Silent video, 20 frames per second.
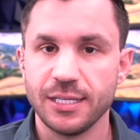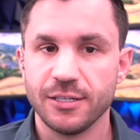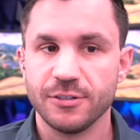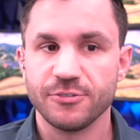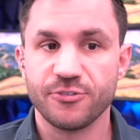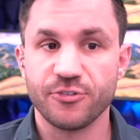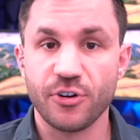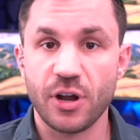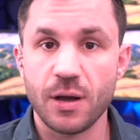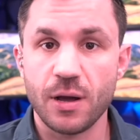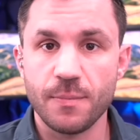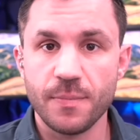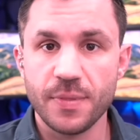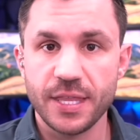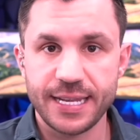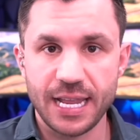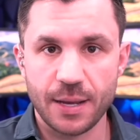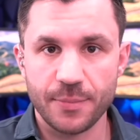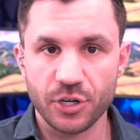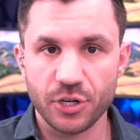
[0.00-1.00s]
from the
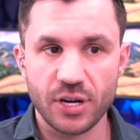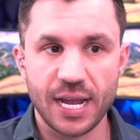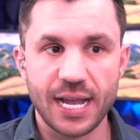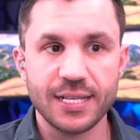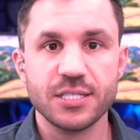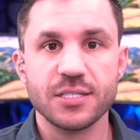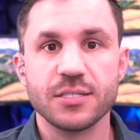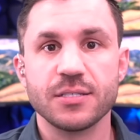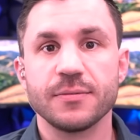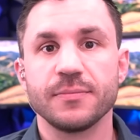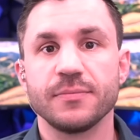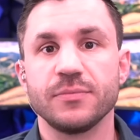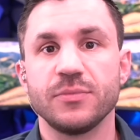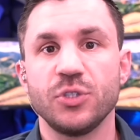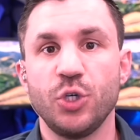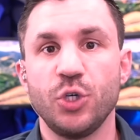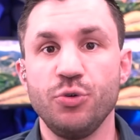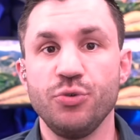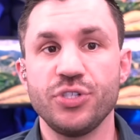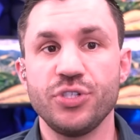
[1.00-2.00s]
Democrats,
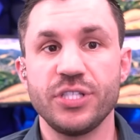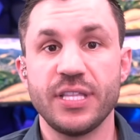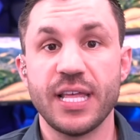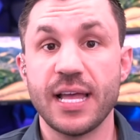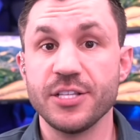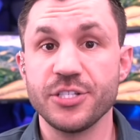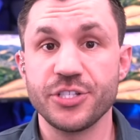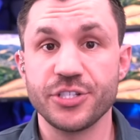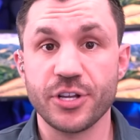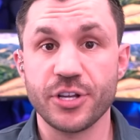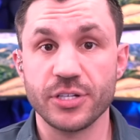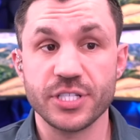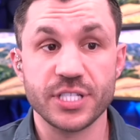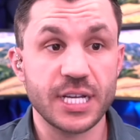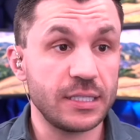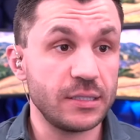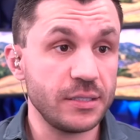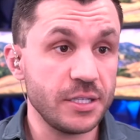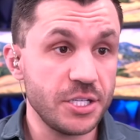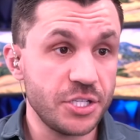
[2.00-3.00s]
who then st-
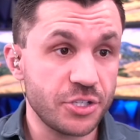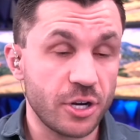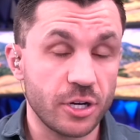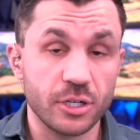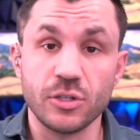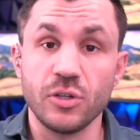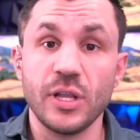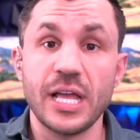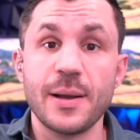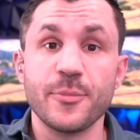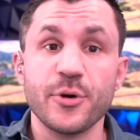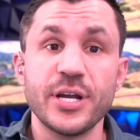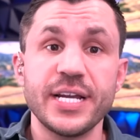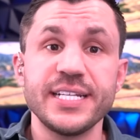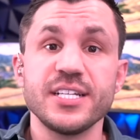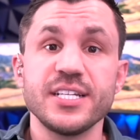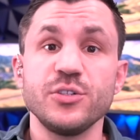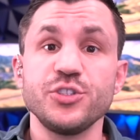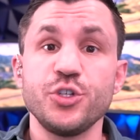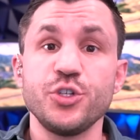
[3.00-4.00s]
suddenly start clamoring
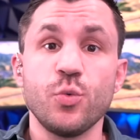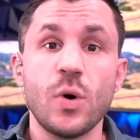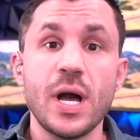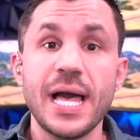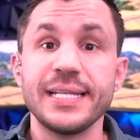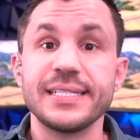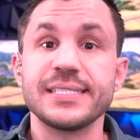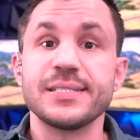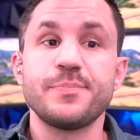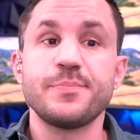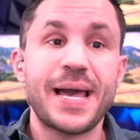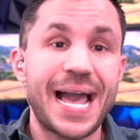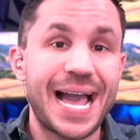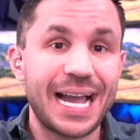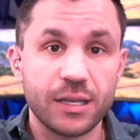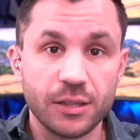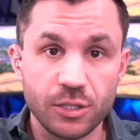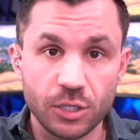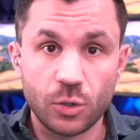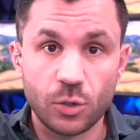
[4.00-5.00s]
to do what?
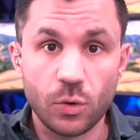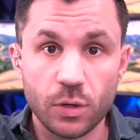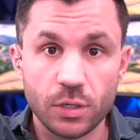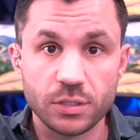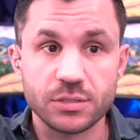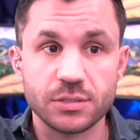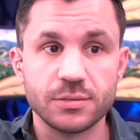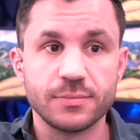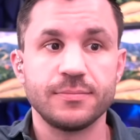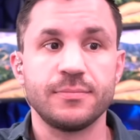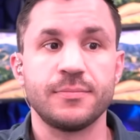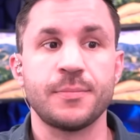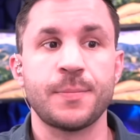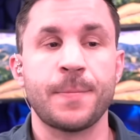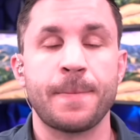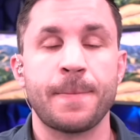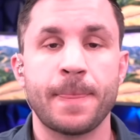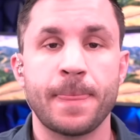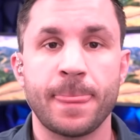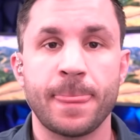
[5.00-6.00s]
Pack the court.
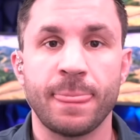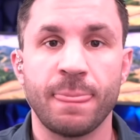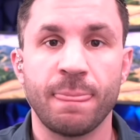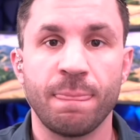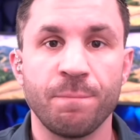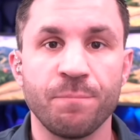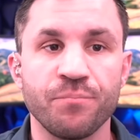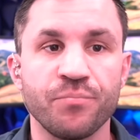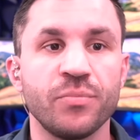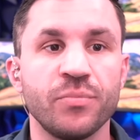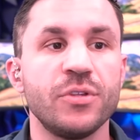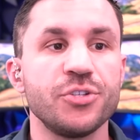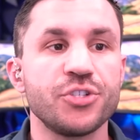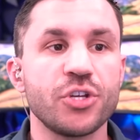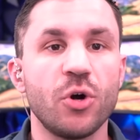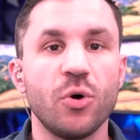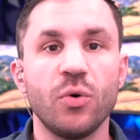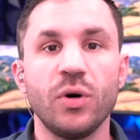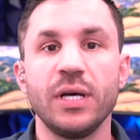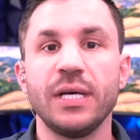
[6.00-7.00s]

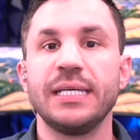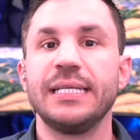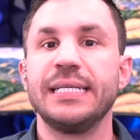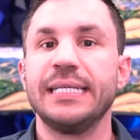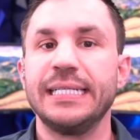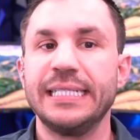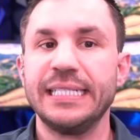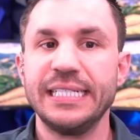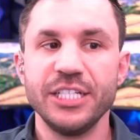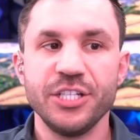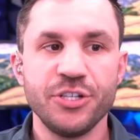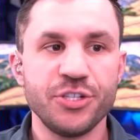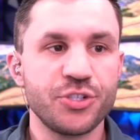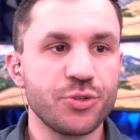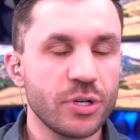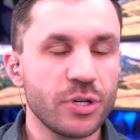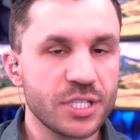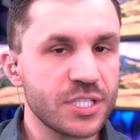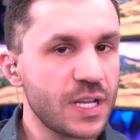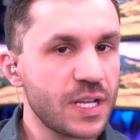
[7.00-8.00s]
So you
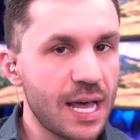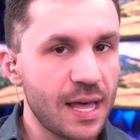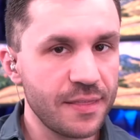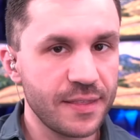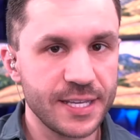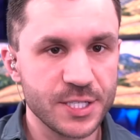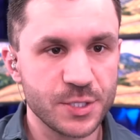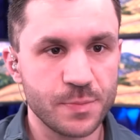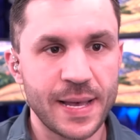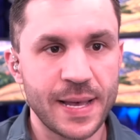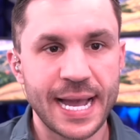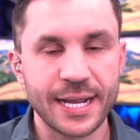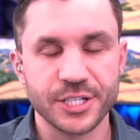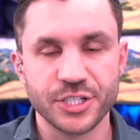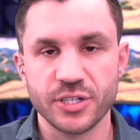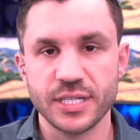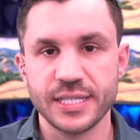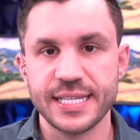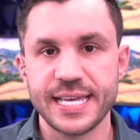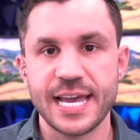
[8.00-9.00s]
sort of saw this back
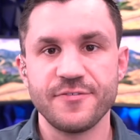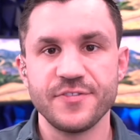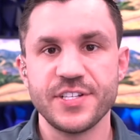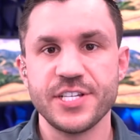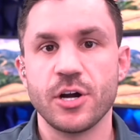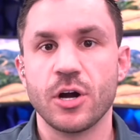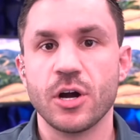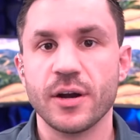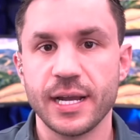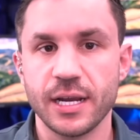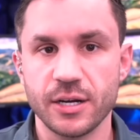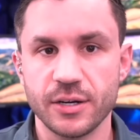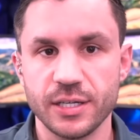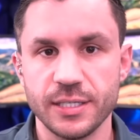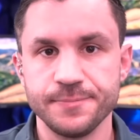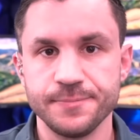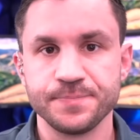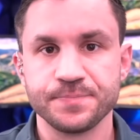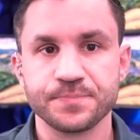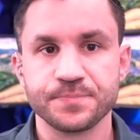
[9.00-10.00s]
during the FDR era.
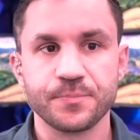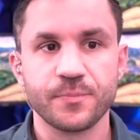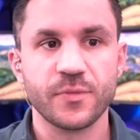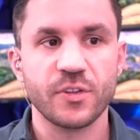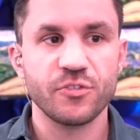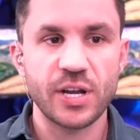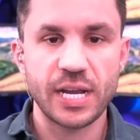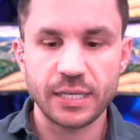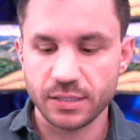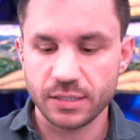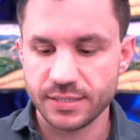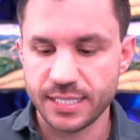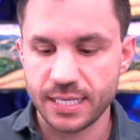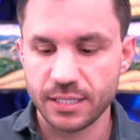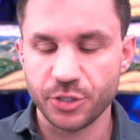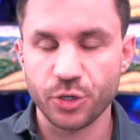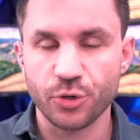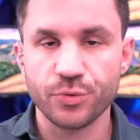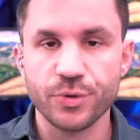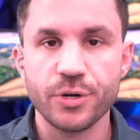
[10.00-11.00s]
Franklin
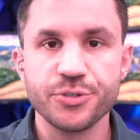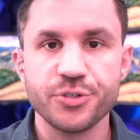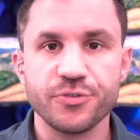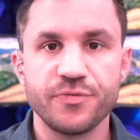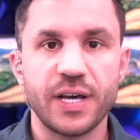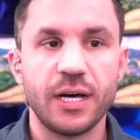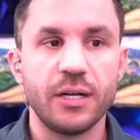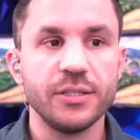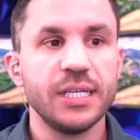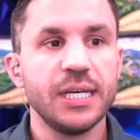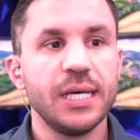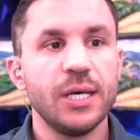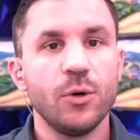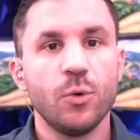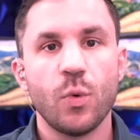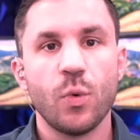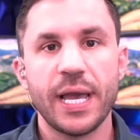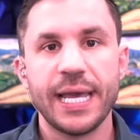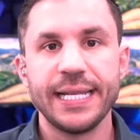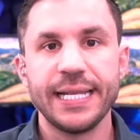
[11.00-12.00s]
Delano Roosevelt,
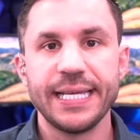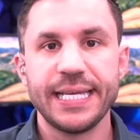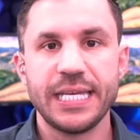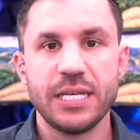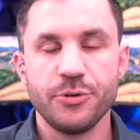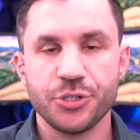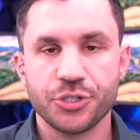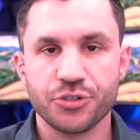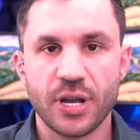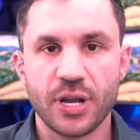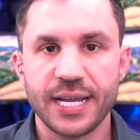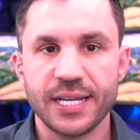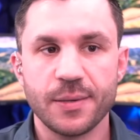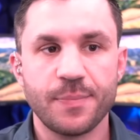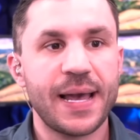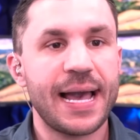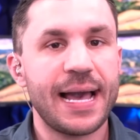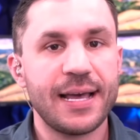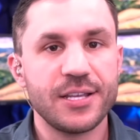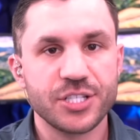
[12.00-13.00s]
when he was trying to
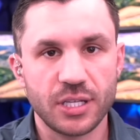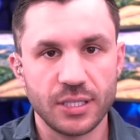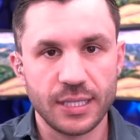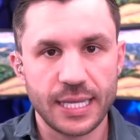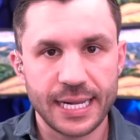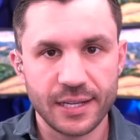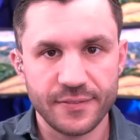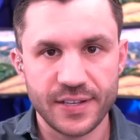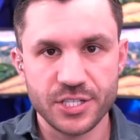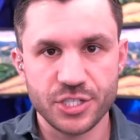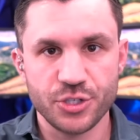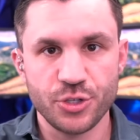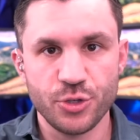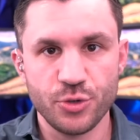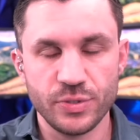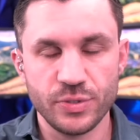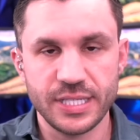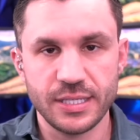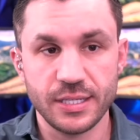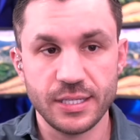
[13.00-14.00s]
pass a lot of his
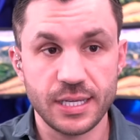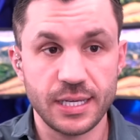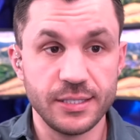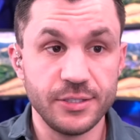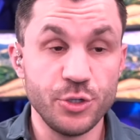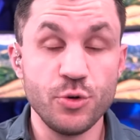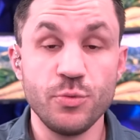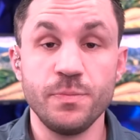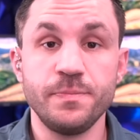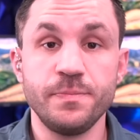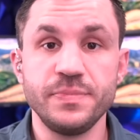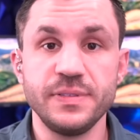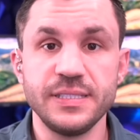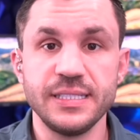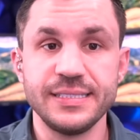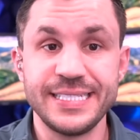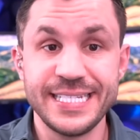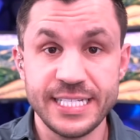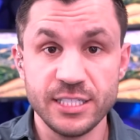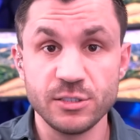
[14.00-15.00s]
new uh, new
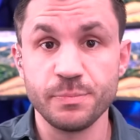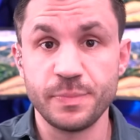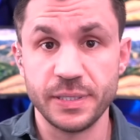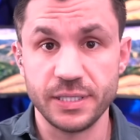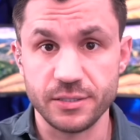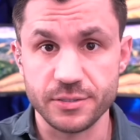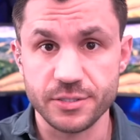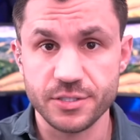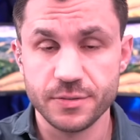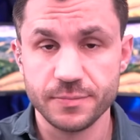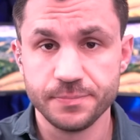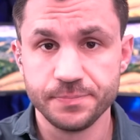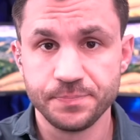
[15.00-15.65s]
deal bills,